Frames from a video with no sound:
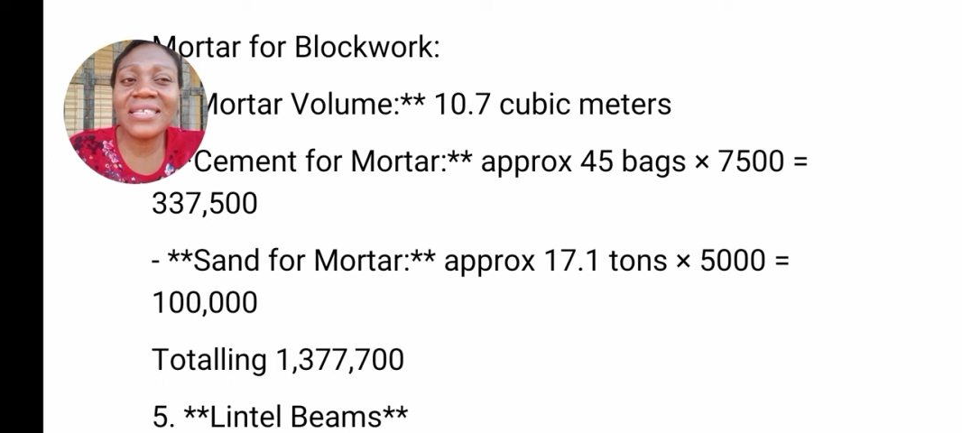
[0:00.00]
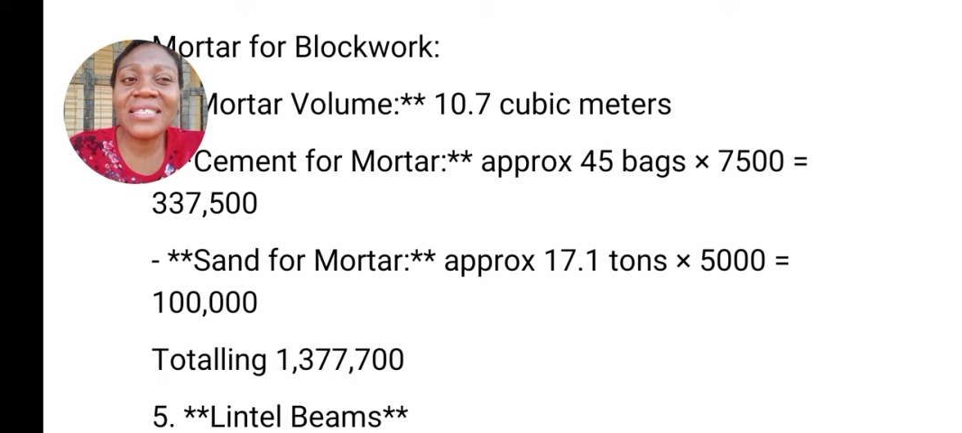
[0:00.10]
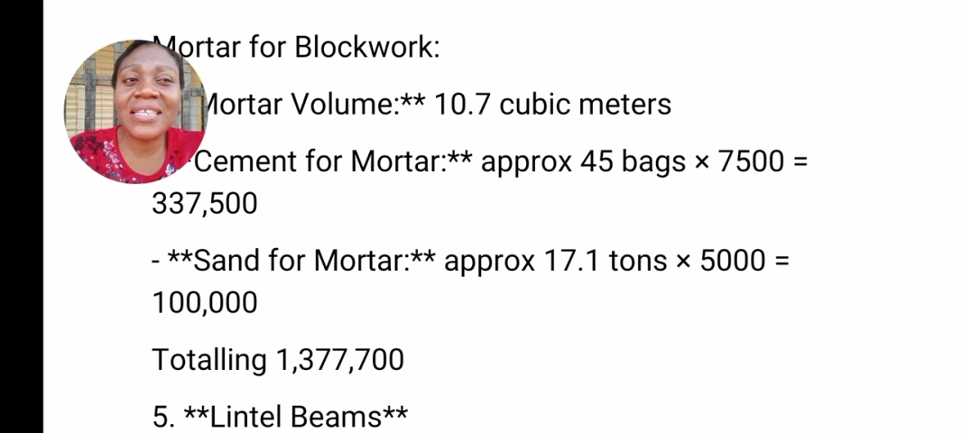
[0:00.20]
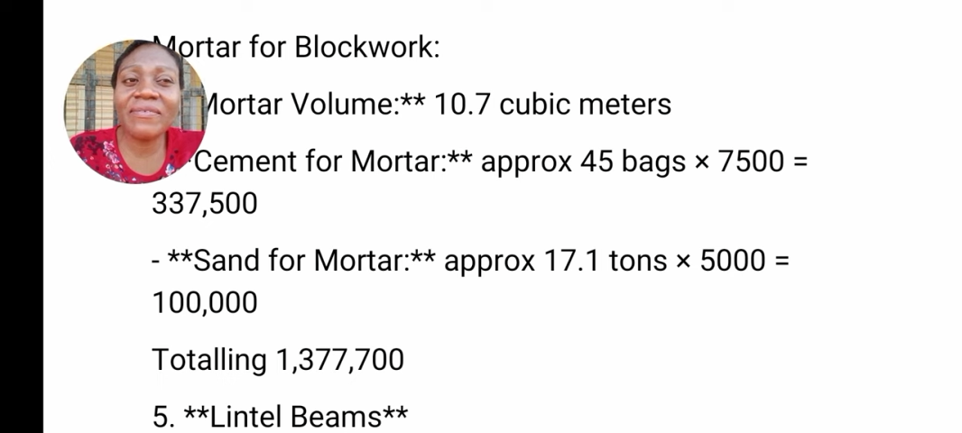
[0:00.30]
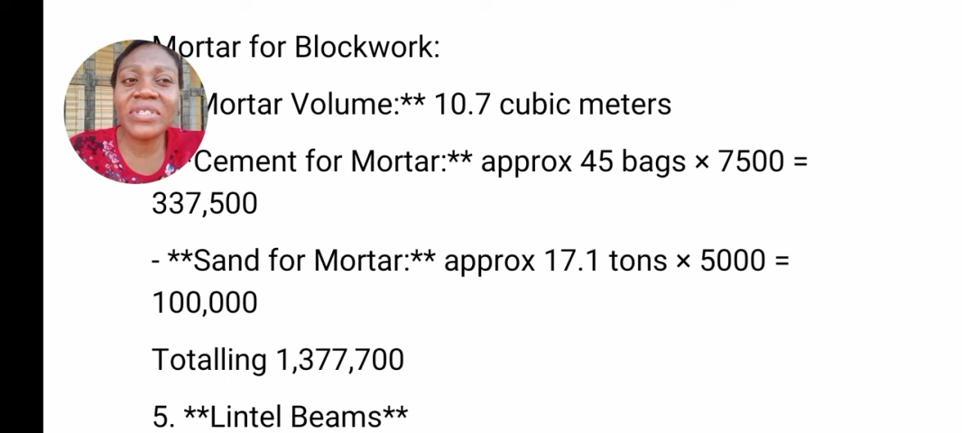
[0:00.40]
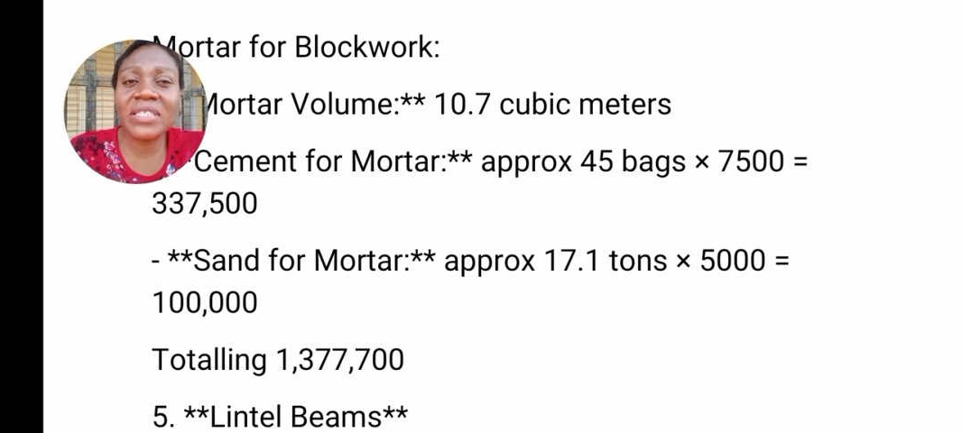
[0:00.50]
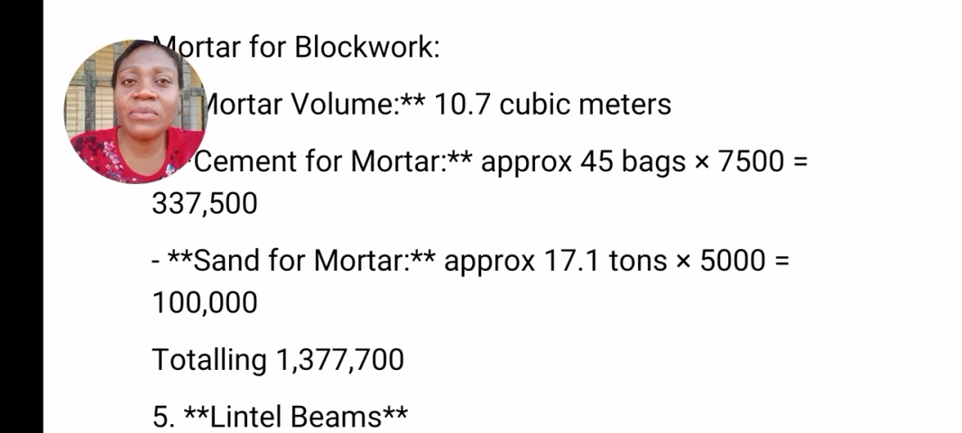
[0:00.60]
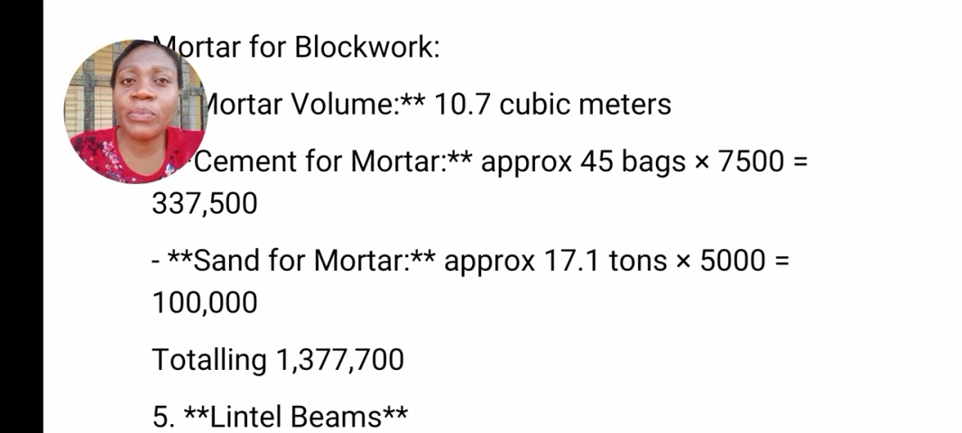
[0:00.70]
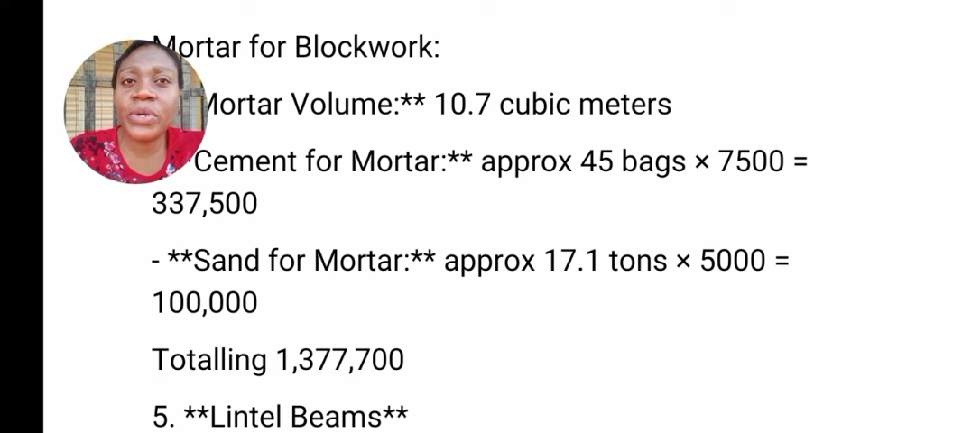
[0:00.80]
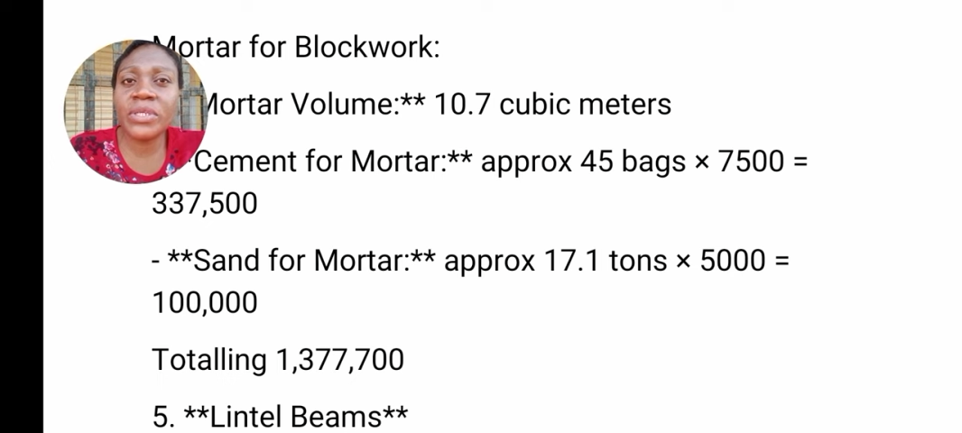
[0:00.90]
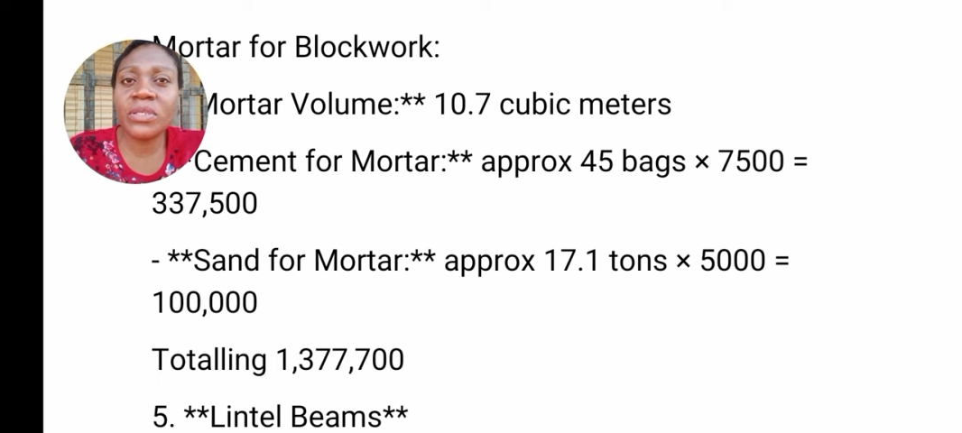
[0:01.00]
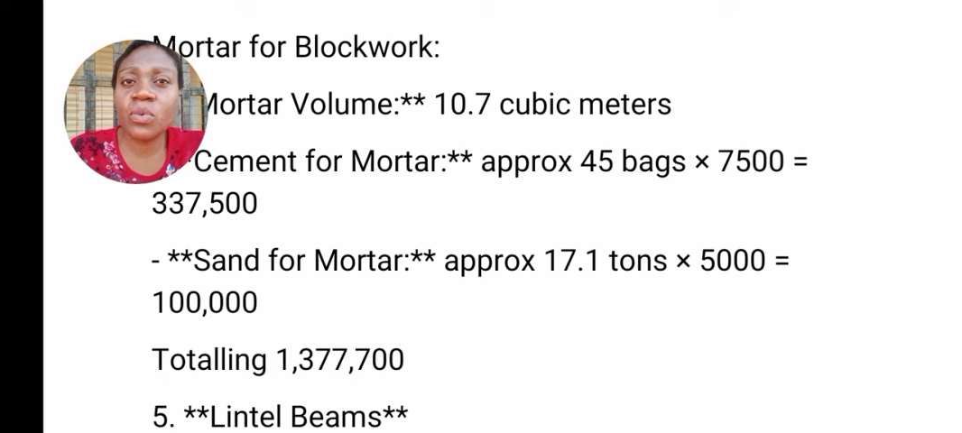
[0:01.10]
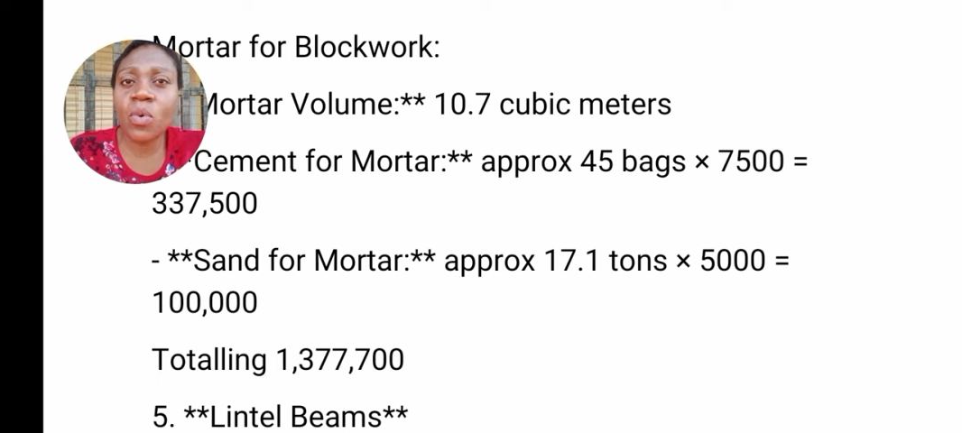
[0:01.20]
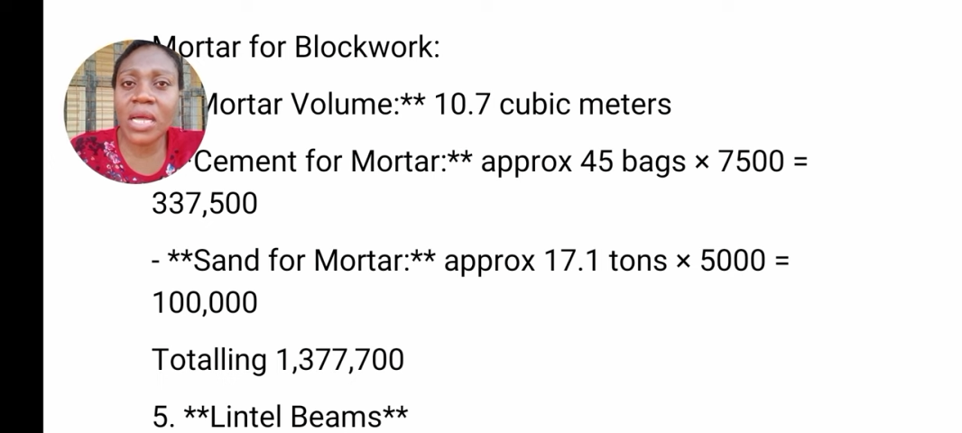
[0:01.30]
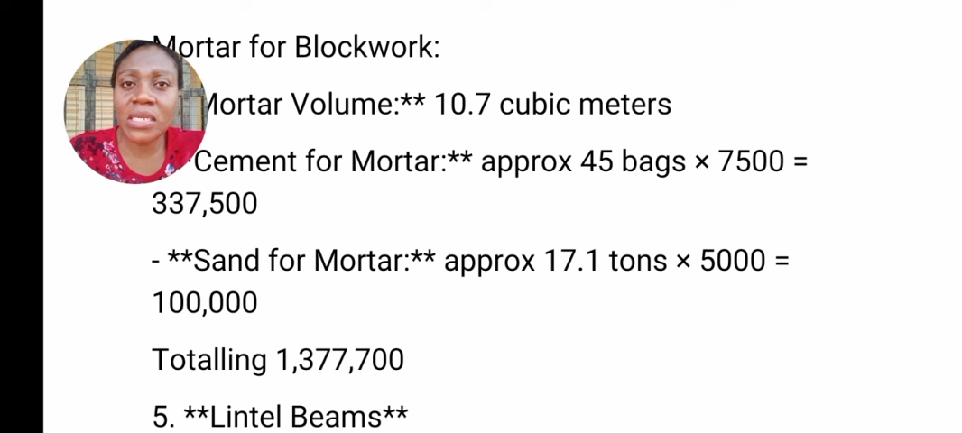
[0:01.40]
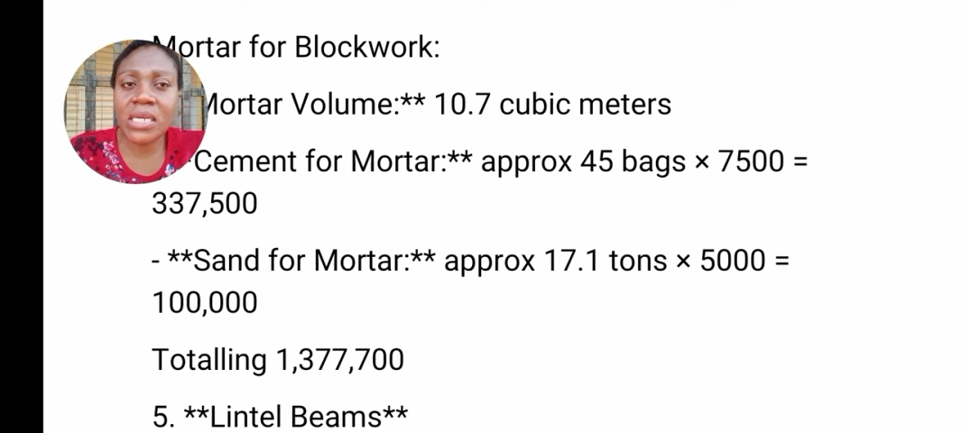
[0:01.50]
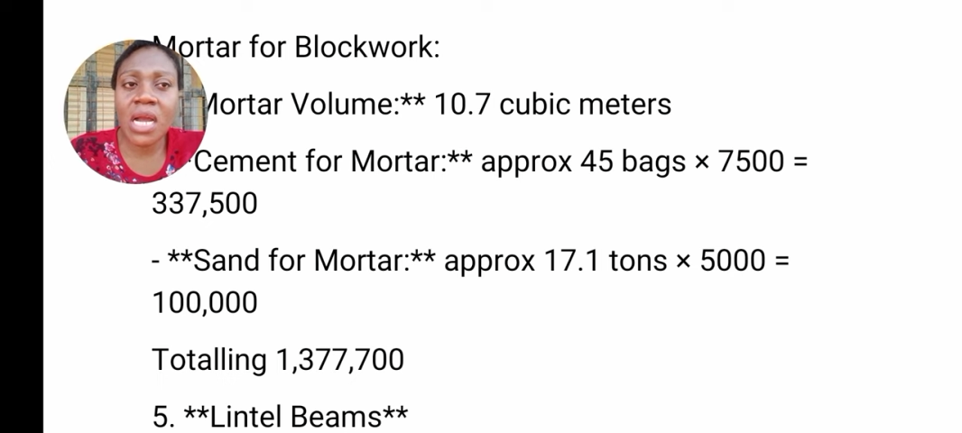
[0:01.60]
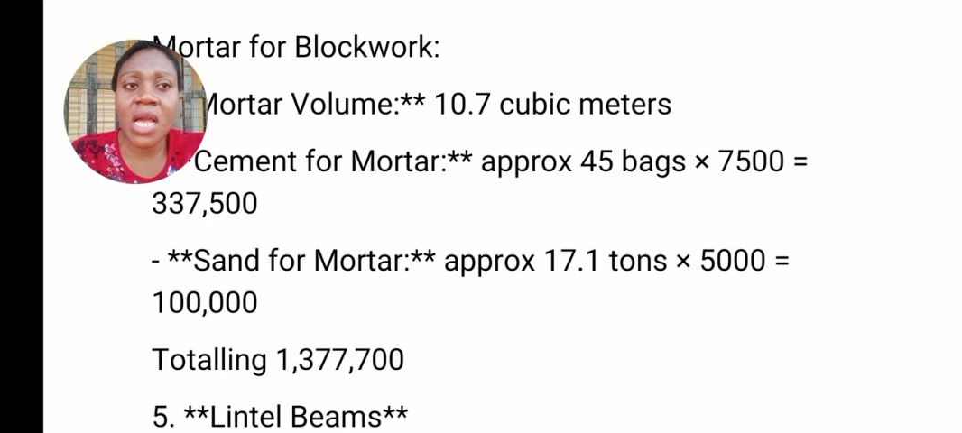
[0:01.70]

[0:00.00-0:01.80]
17.1